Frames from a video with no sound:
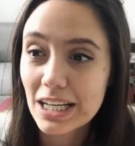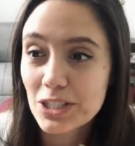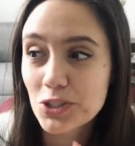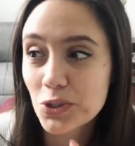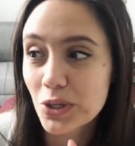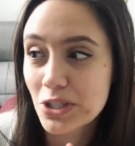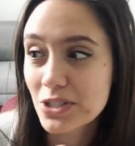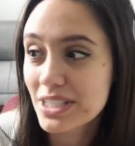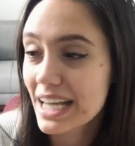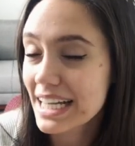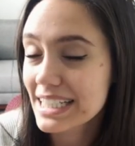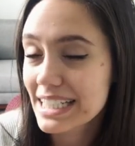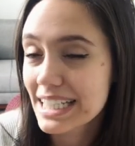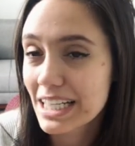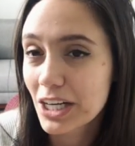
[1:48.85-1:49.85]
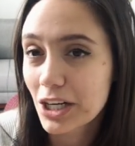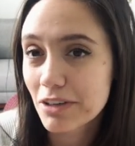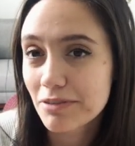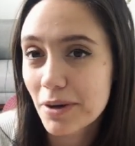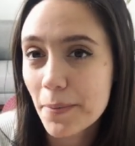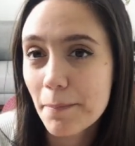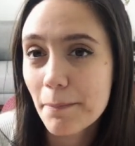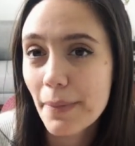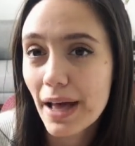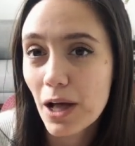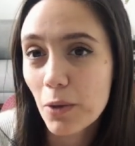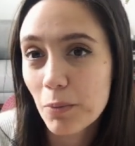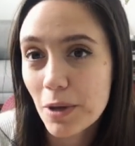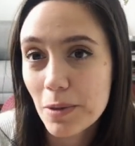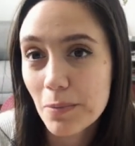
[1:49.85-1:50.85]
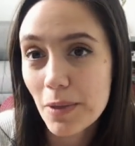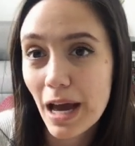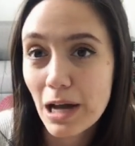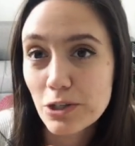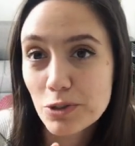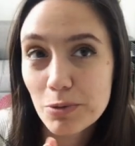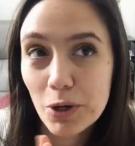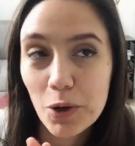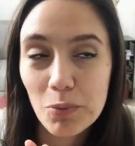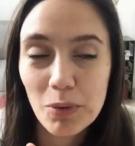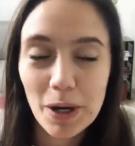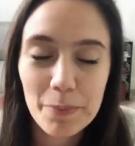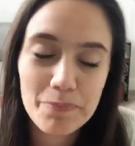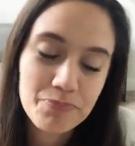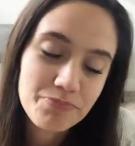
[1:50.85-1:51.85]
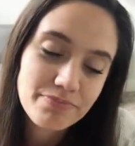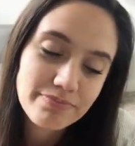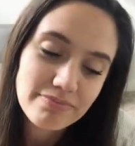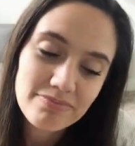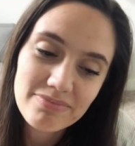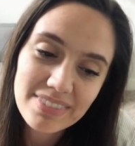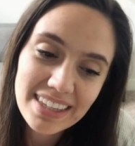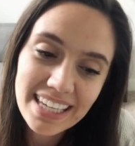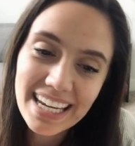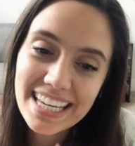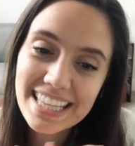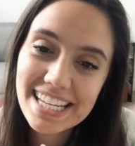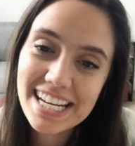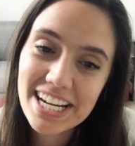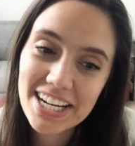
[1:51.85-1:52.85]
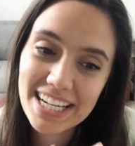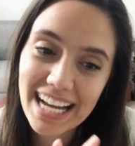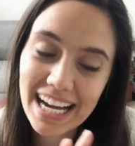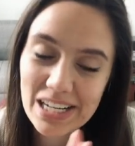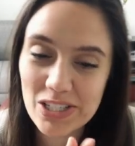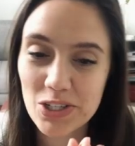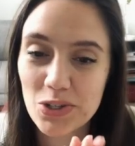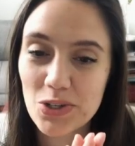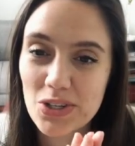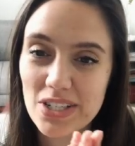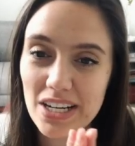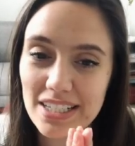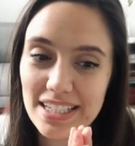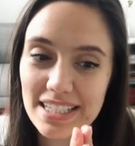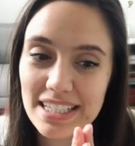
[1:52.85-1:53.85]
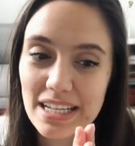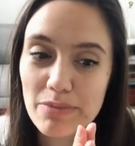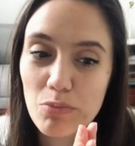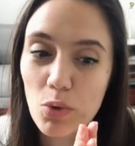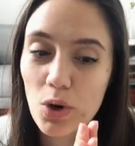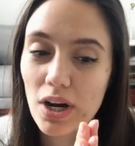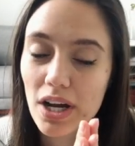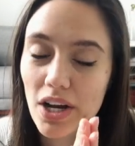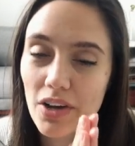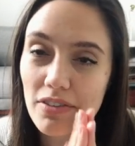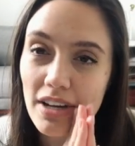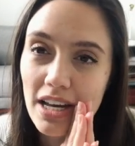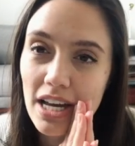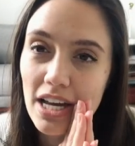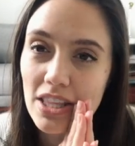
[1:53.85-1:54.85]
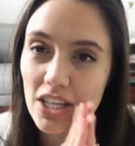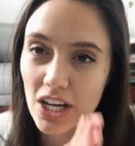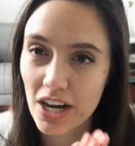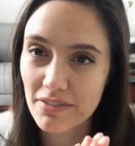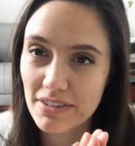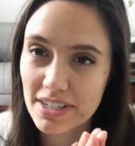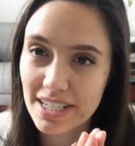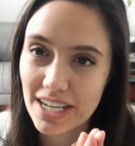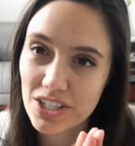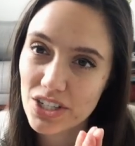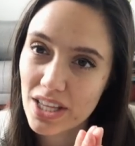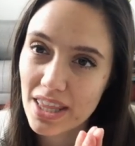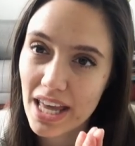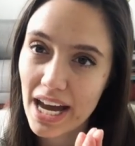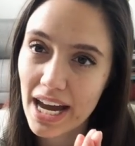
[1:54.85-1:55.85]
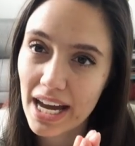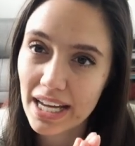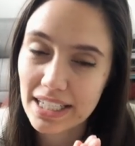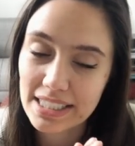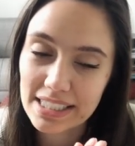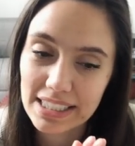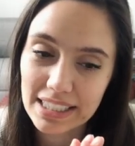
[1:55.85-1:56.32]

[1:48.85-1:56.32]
George was asking her for help with algebra homework. And then here in Act 2, you start to see more of the conversation that